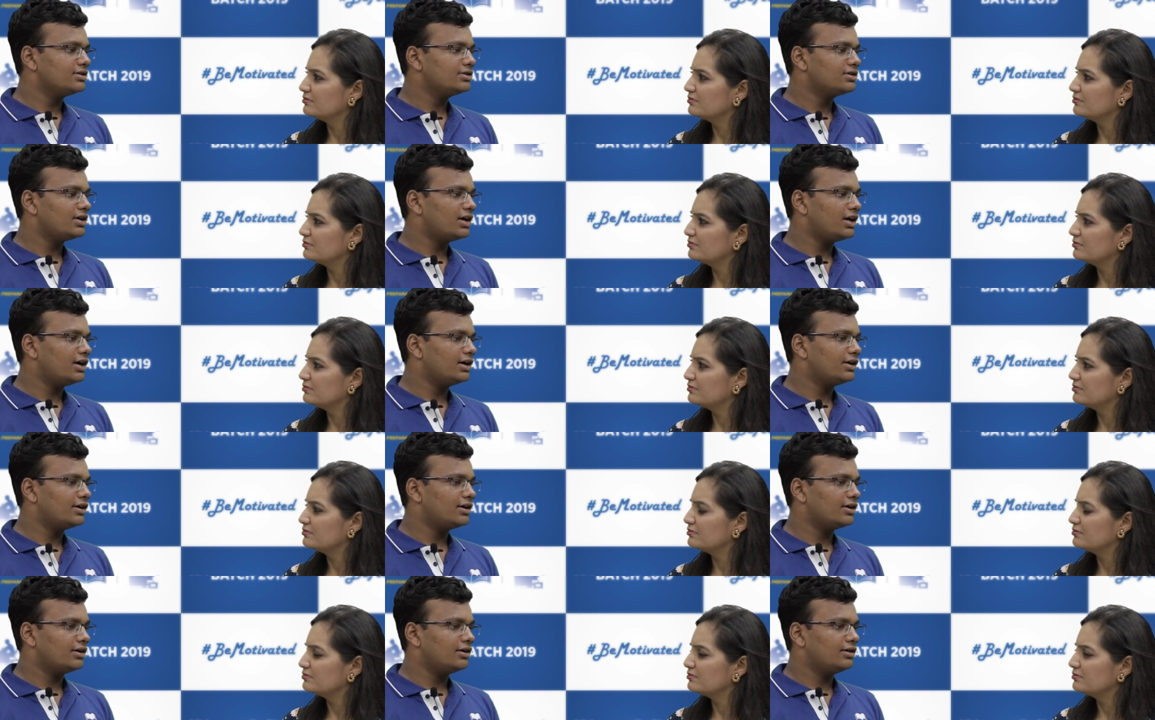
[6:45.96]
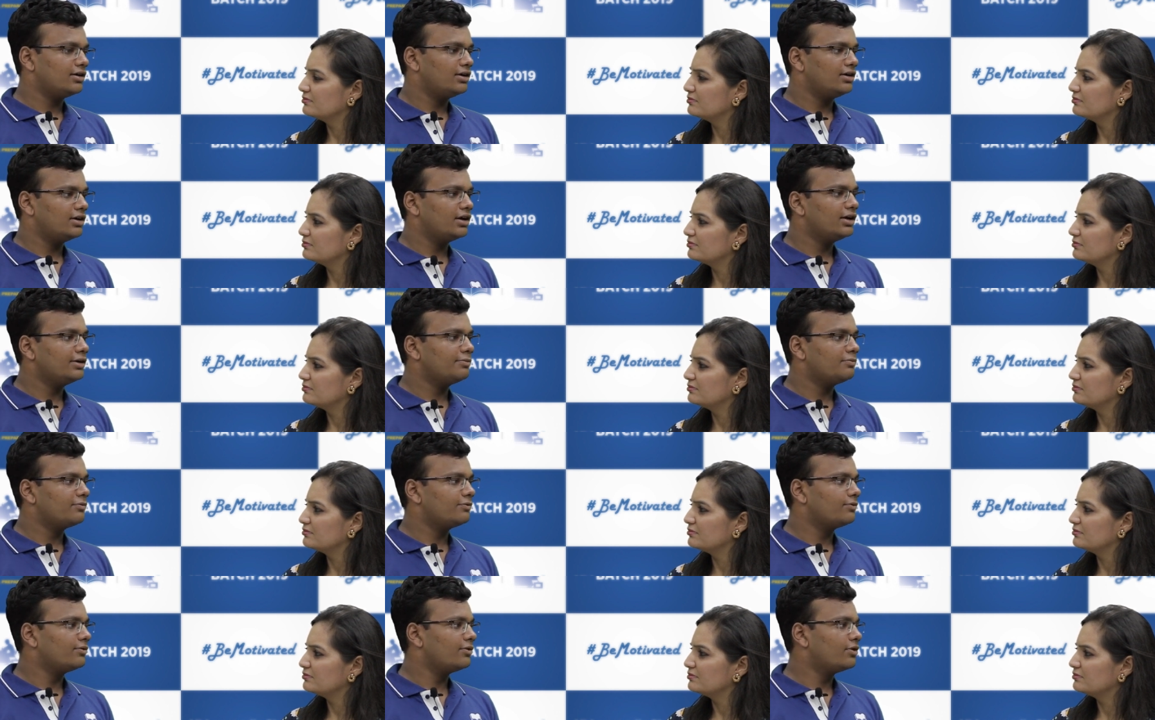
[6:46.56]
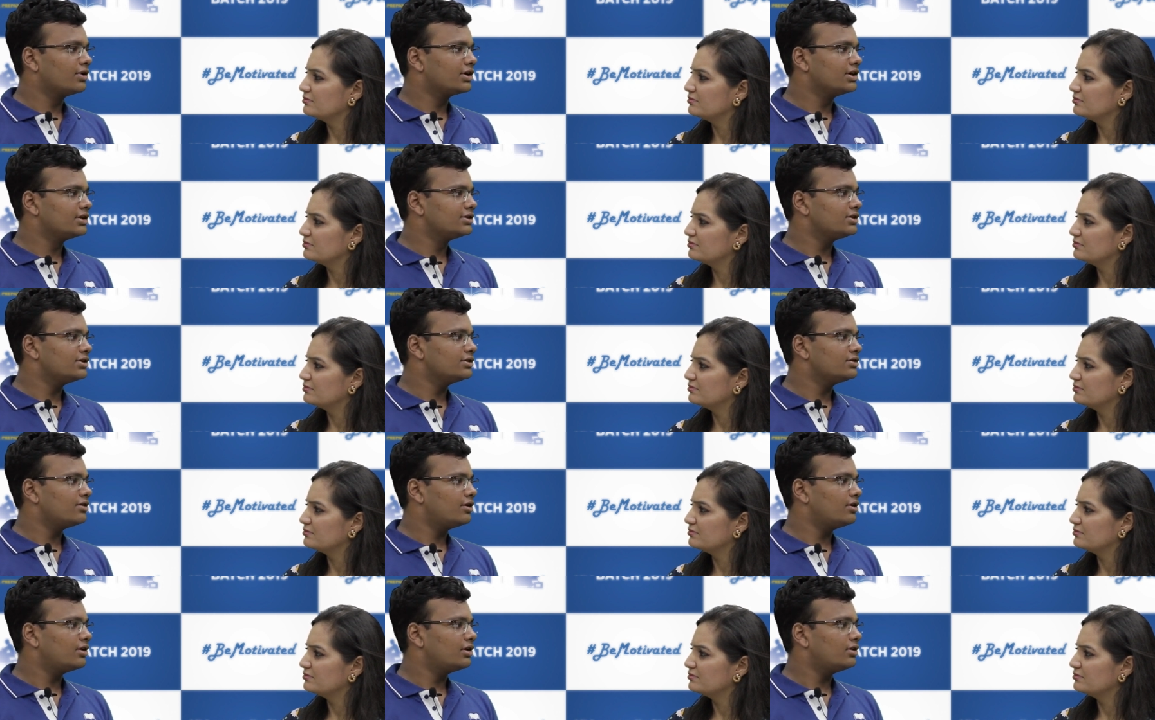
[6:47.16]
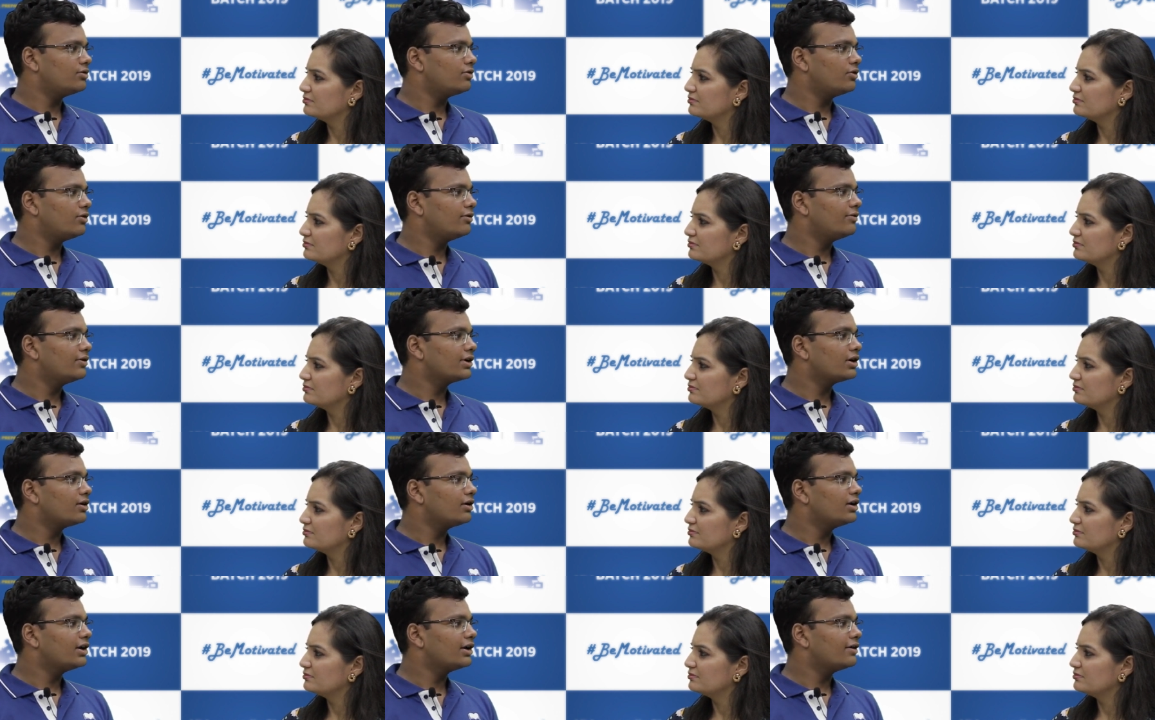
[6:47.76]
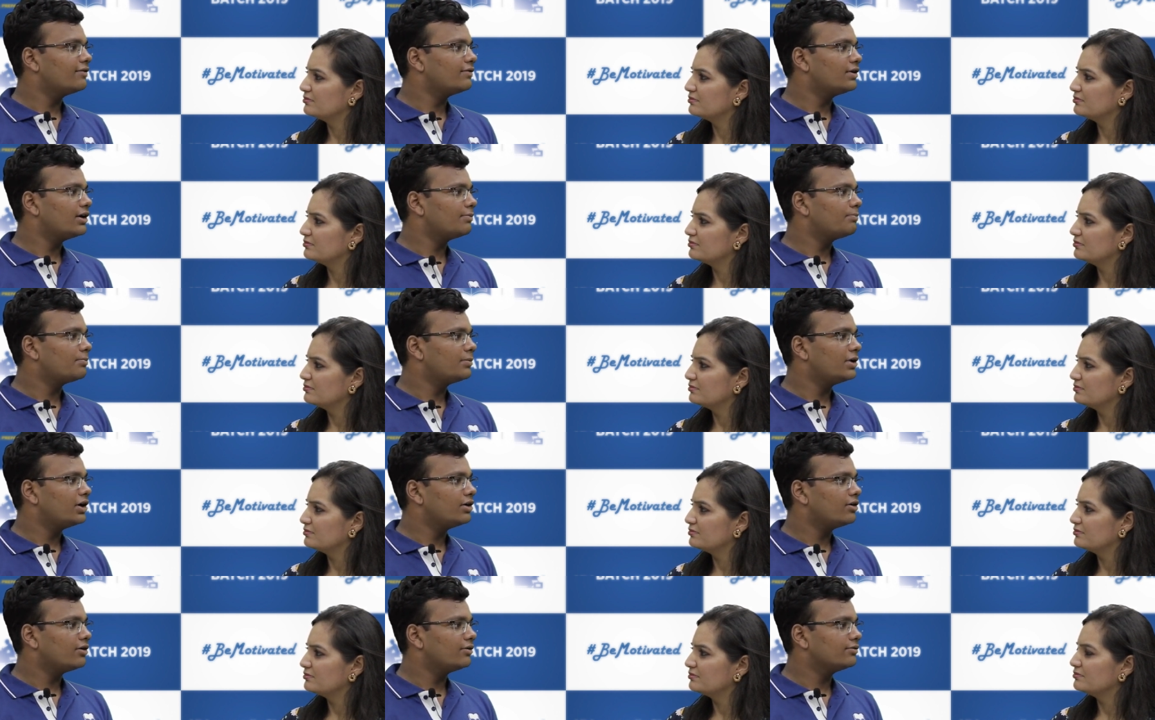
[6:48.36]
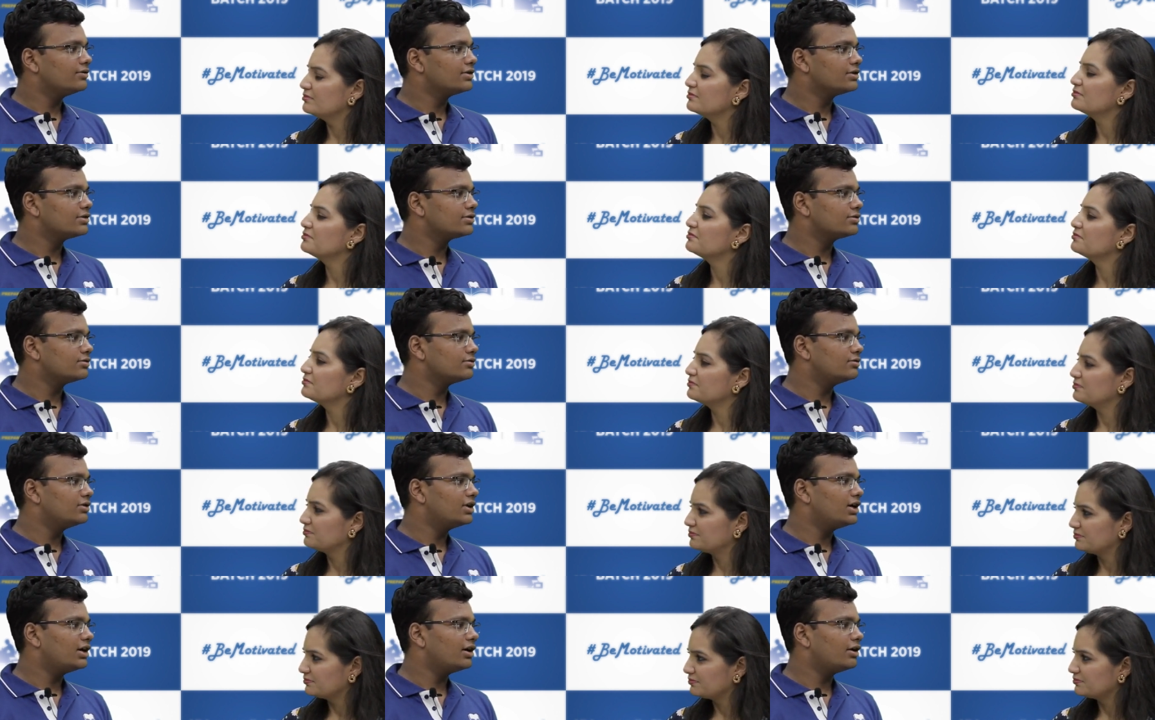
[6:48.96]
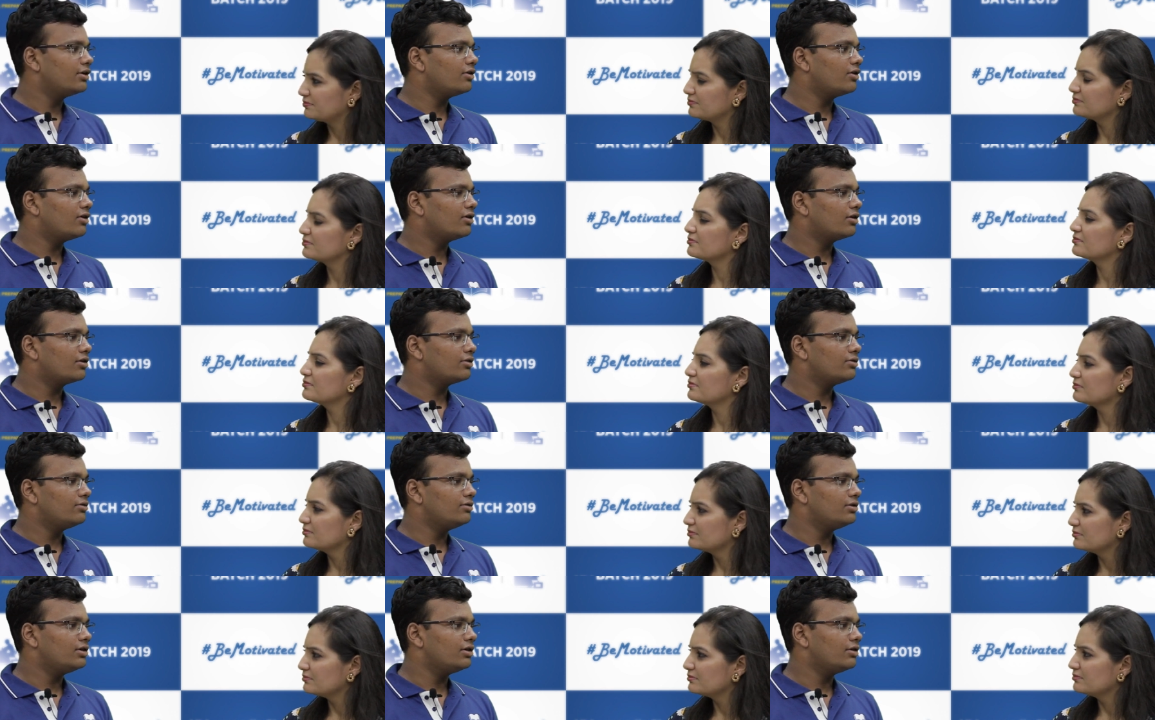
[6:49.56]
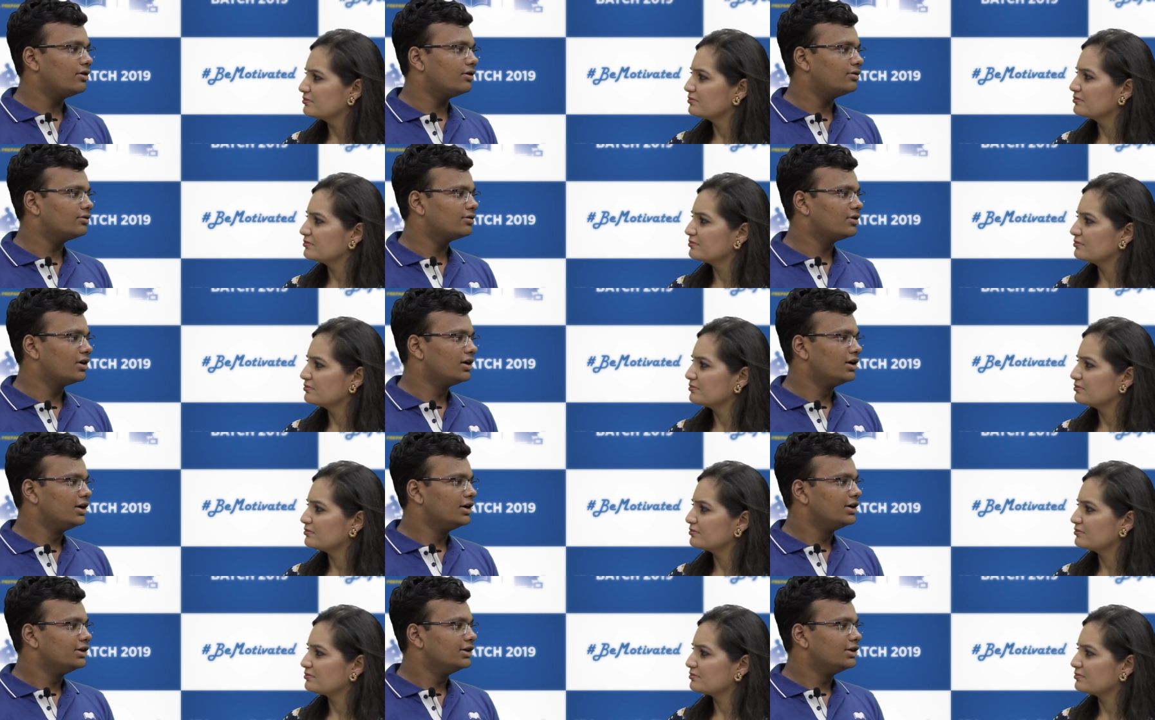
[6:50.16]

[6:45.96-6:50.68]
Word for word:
Speaker 1: is that it focuses on overall development of the student and not only on